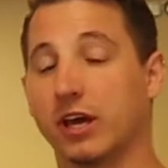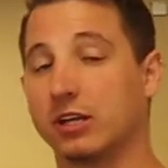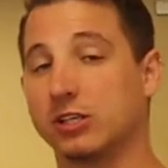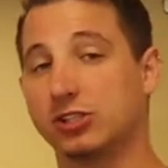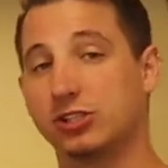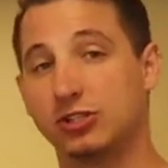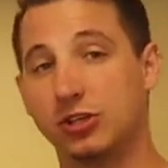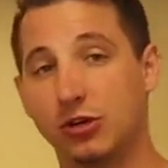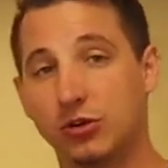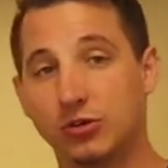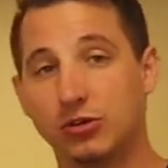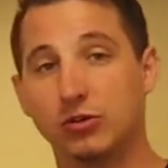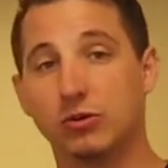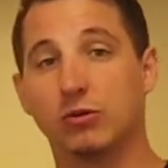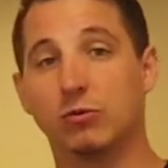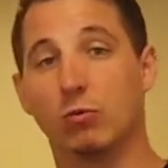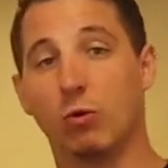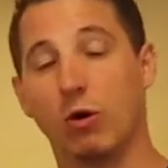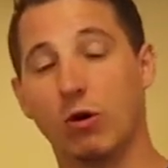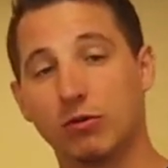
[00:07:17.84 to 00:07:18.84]
to kind of show
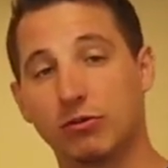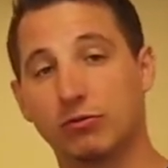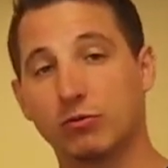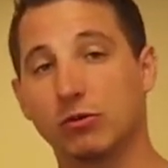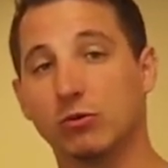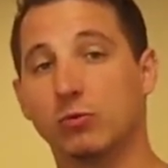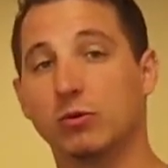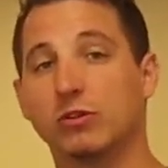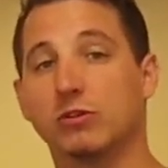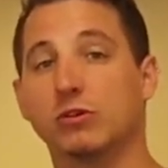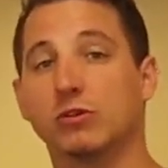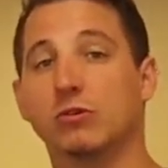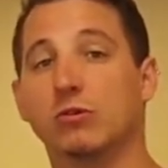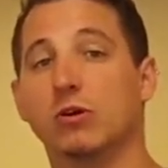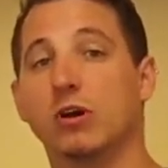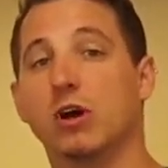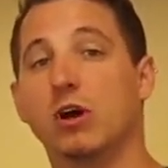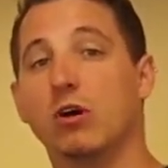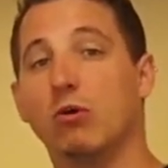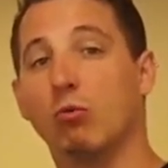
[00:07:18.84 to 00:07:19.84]
you and walk through with you
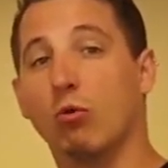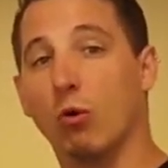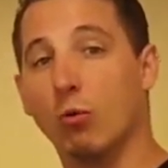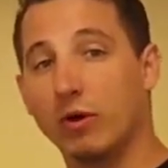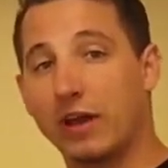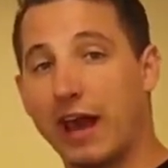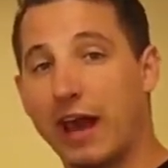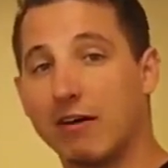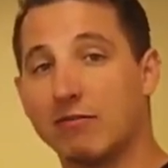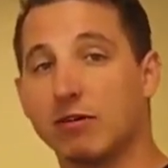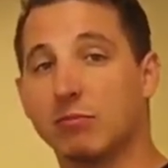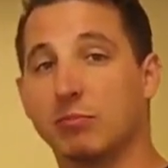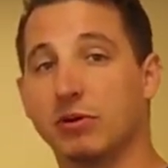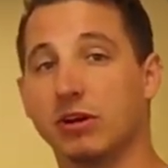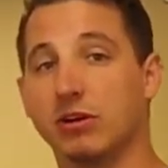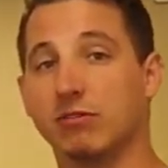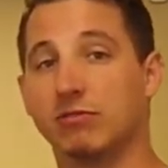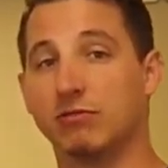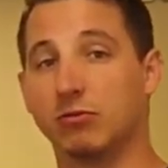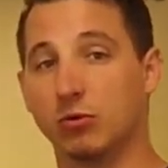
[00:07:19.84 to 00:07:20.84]
what we have up
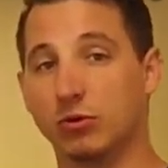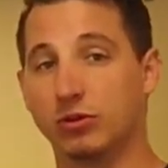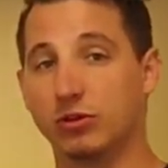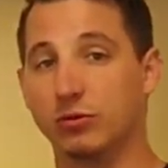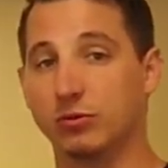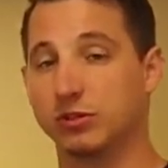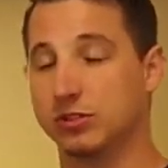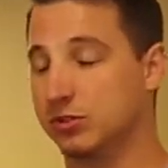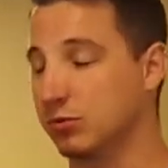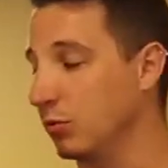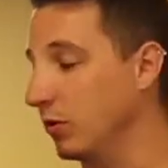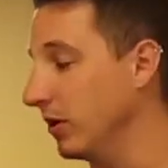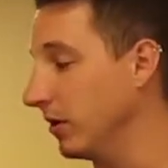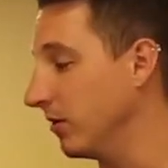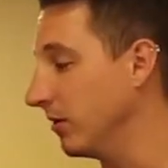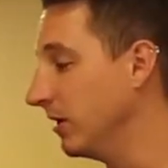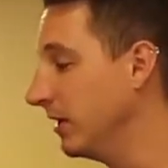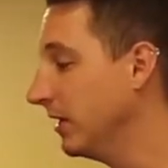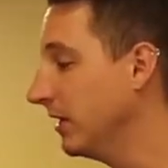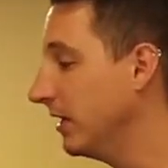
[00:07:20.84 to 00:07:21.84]
here for you as
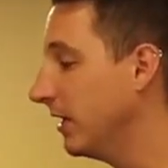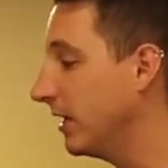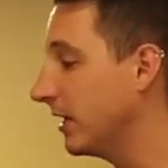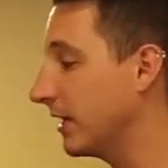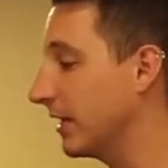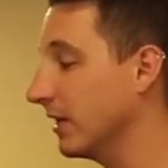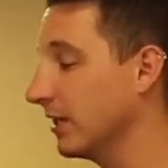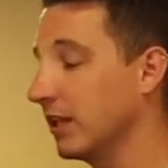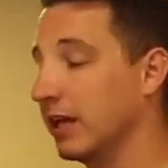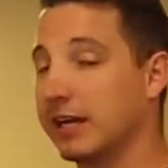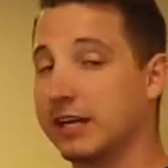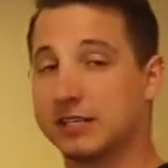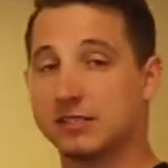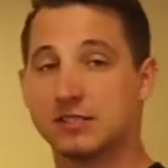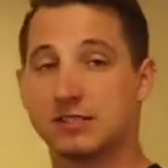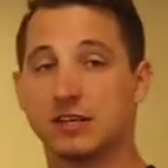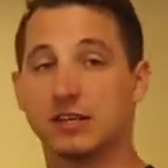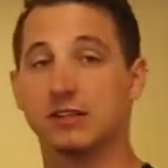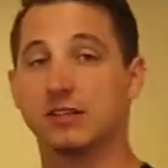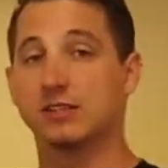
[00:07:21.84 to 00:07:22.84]
well. Again, like I
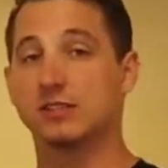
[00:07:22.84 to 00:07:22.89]
said,